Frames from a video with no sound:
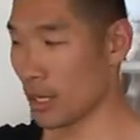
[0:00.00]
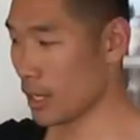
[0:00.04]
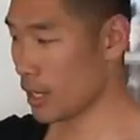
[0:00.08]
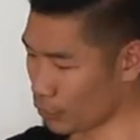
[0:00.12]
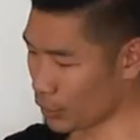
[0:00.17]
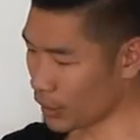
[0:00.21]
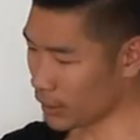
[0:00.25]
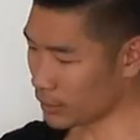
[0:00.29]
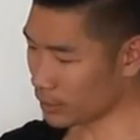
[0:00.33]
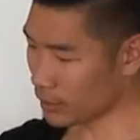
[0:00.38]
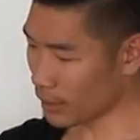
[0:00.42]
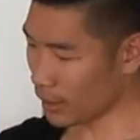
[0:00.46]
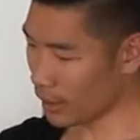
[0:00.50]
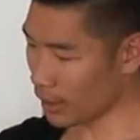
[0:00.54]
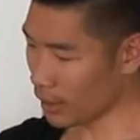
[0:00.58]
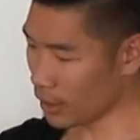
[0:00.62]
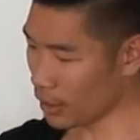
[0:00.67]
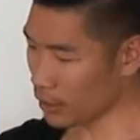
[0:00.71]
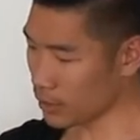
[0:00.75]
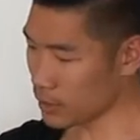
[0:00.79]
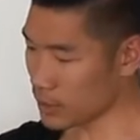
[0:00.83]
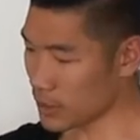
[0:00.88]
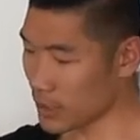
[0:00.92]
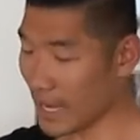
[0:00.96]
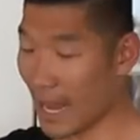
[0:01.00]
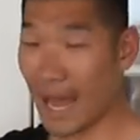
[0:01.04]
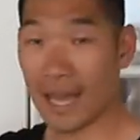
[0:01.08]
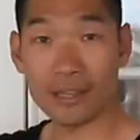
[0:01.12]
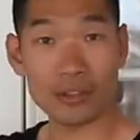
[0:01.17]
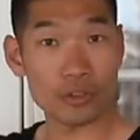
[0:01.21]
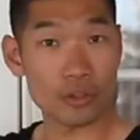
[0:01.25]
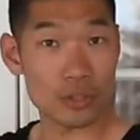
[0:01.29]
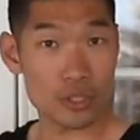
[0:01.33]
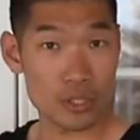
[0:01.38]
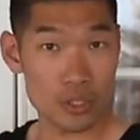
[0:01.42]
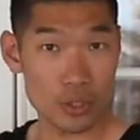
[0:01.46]
Retails
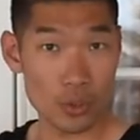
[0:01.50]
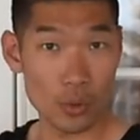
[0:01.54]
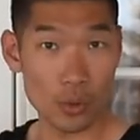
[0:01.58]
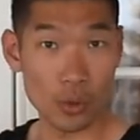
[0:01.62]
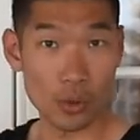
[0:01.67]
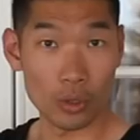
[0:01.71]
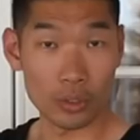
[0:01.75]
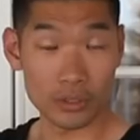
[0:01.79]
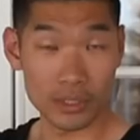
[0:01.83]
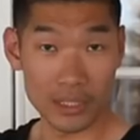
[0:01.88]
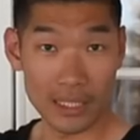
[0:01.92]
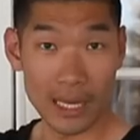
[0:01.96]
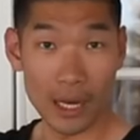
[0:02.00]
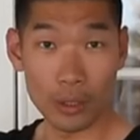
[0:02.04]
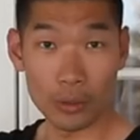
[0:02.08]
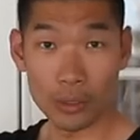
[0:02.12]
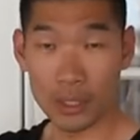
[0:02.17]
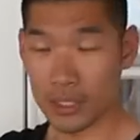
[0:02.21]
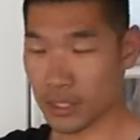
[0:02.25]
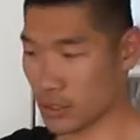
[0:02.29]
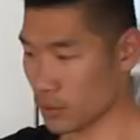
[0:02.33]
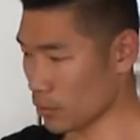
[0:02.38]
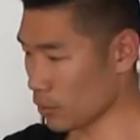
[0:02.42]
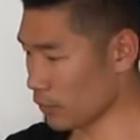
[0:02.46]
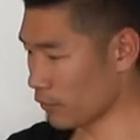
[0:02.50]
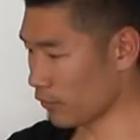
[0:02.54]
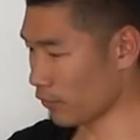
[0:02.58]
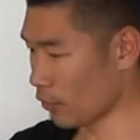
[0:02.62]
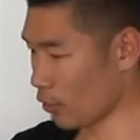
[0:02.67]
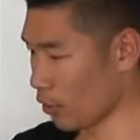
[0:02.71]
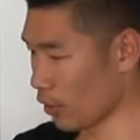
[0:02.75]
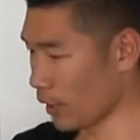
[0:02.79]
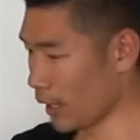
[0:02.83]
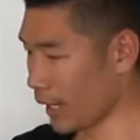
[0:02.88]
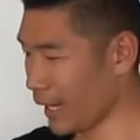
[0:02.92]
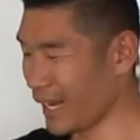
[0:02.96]
at the store, the outlet store
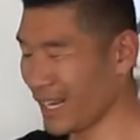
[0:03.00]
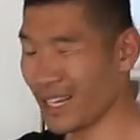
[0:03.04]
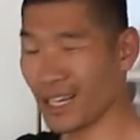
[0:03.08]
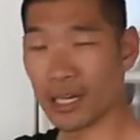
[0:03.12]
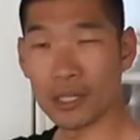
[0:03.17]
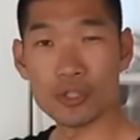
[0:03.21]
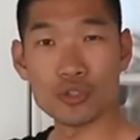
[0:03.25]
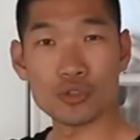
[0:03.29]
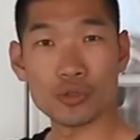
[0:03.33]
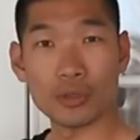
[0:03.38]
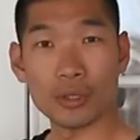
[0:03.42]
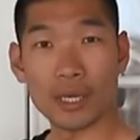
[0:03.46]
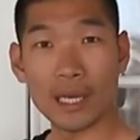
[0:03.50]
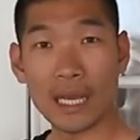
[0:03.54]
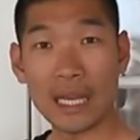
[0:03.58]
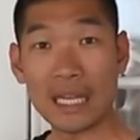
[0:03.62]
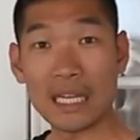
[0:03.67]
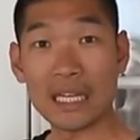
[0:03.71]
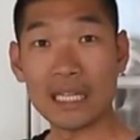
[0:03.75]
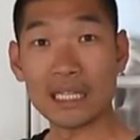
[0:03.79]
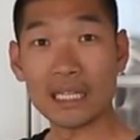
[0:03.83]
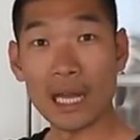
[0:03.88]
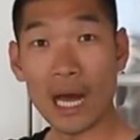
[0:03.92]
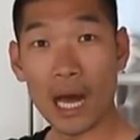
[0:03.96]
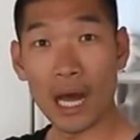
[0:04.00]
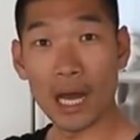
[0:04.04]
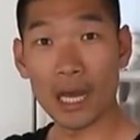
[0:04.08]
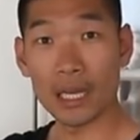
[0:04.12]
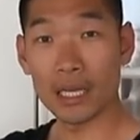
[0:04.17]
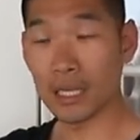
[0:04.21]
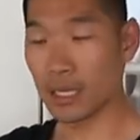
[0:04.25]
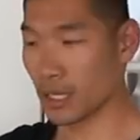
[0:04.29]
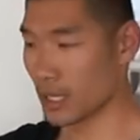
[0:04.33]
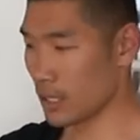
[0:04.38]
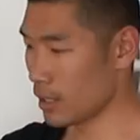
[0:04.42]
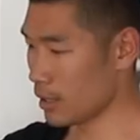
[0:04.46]
for
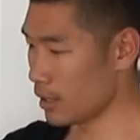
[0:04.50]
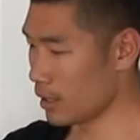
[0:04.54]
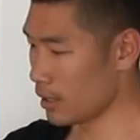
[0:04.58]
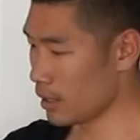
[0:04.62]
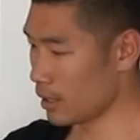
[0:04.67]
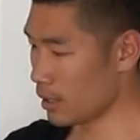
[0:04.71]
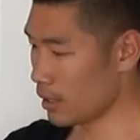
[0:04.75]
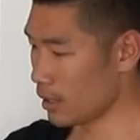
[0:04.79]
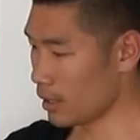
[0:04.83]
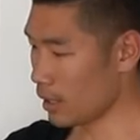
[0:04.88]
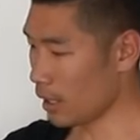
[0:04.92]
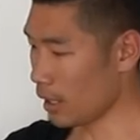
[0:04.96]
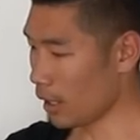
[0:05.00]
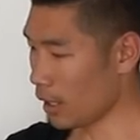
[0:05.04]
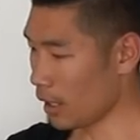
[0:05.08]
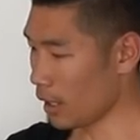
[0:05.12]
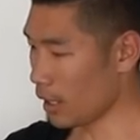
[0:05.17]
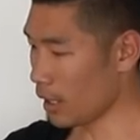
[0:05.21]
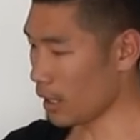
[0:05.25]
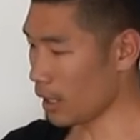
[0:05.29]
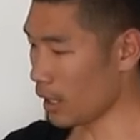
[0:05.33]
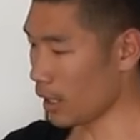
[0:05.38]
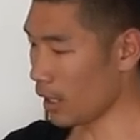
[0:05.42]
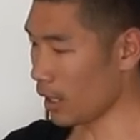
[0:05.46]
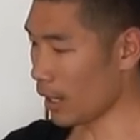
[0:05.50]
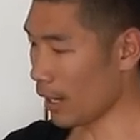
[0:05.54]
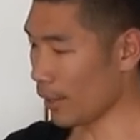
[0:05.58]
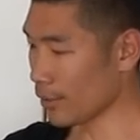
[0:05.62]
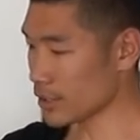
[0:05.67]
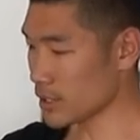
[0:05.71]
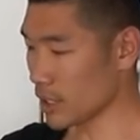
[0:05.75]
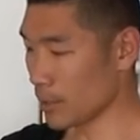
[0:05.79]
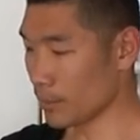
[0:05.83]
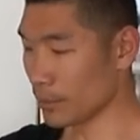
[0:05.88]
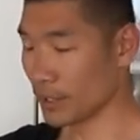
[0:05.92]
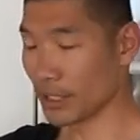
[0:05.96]
889 and I
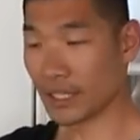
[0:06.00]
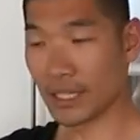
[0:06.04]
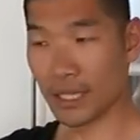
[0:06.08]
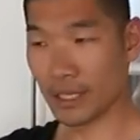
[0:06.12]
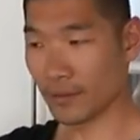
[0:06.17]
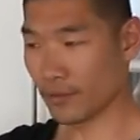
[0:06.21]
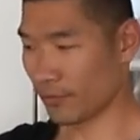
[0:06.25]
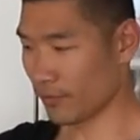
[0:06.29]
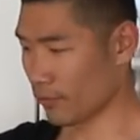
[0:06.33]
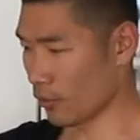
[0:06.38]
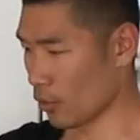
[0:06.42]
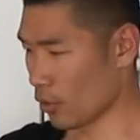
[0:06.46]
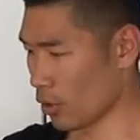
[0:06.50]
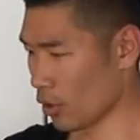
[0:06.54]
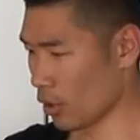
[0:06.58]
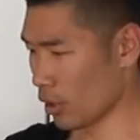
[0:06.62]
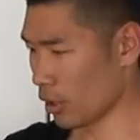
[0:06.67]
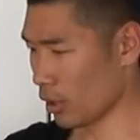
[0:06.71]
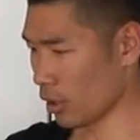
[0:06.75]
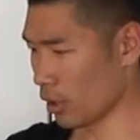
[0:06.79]
was able to get it for